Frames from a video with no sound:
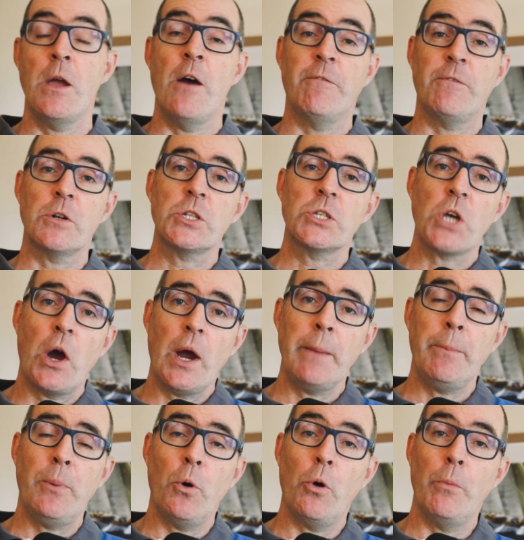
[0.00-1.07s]
For
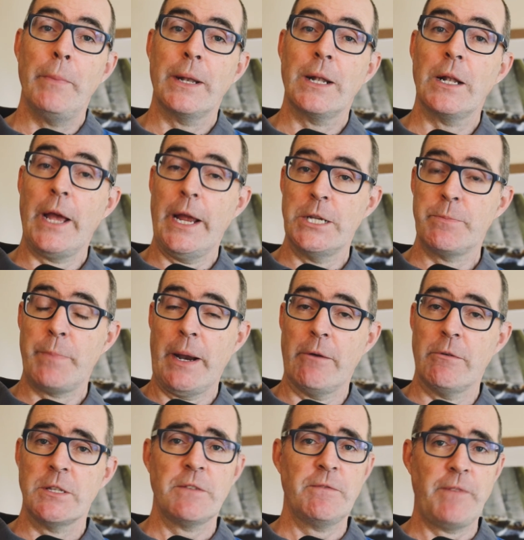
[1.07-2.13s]
time-poor middle-aged
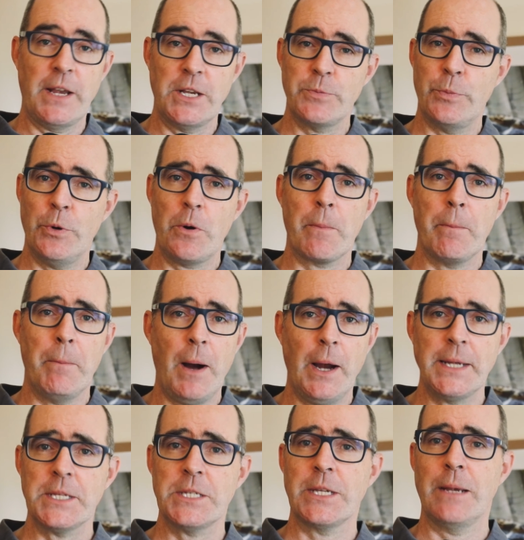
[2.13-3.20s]
parents, Facebook
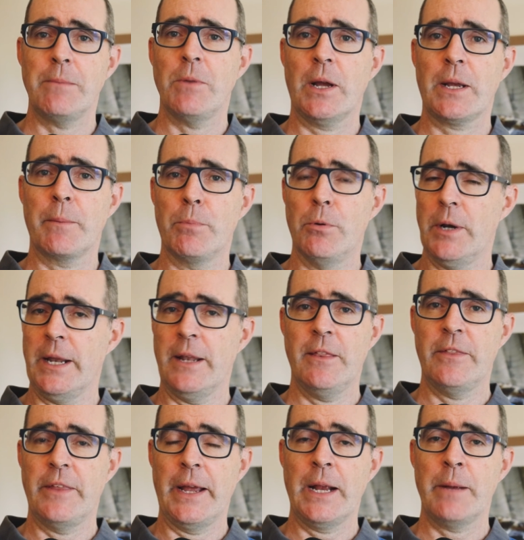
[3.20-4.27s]
might seem like a brilliant
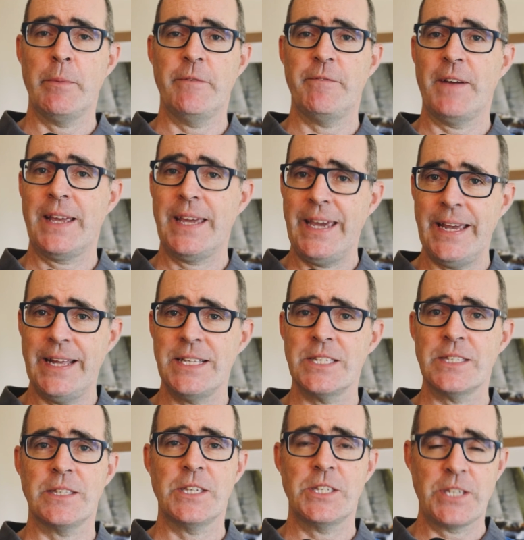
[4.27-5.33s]
thing, but for
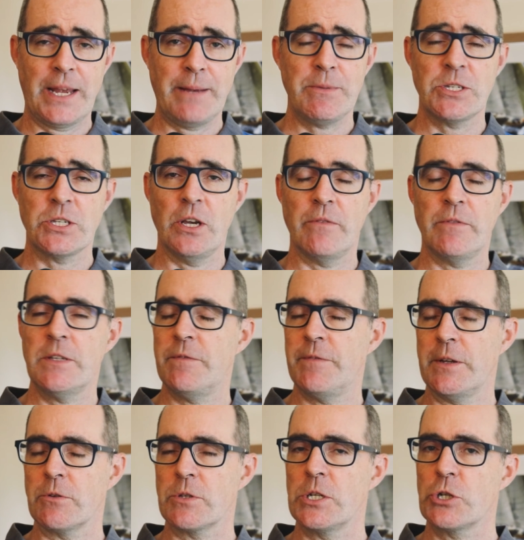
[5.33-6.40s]
kids, the same service
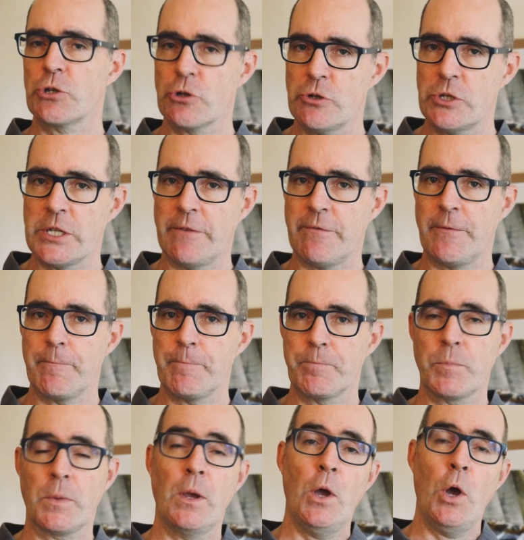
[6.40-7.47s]
feels intrusive.
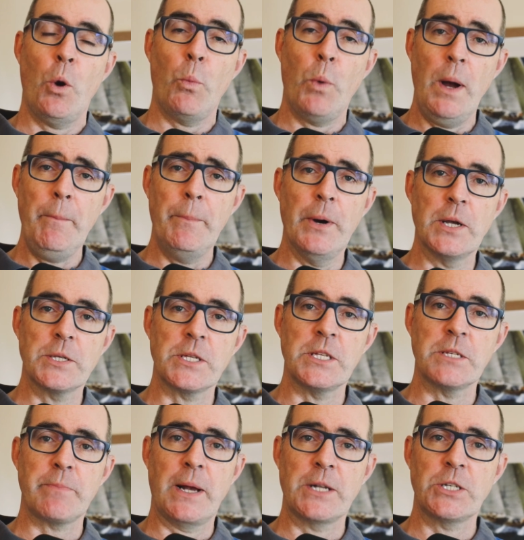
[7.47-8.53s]
One
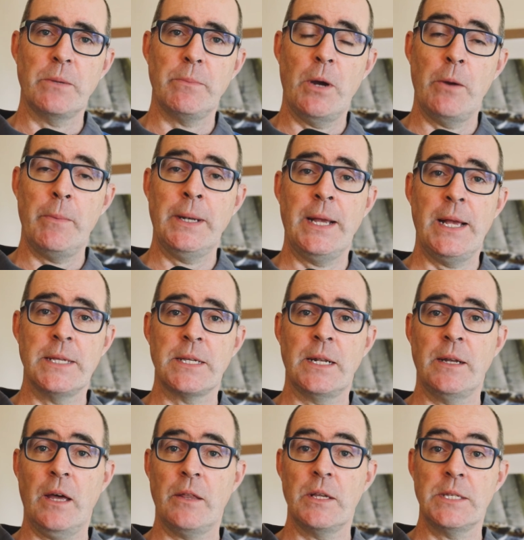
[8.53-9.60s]
person's magic moment is
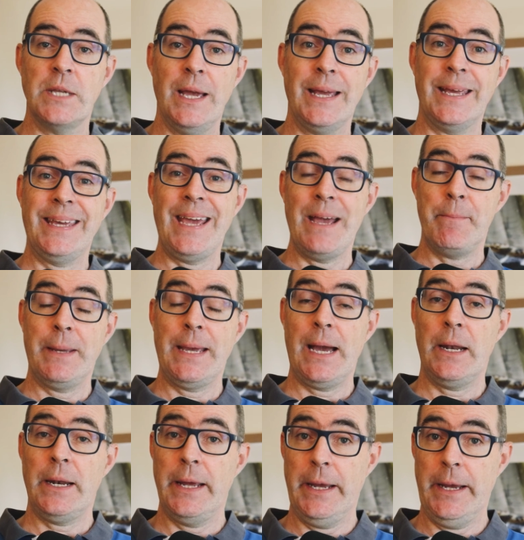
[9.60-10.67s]
another's get me
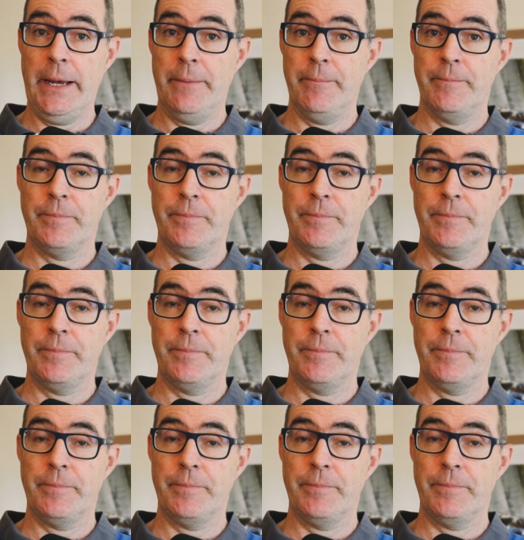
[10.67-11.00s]
out of here.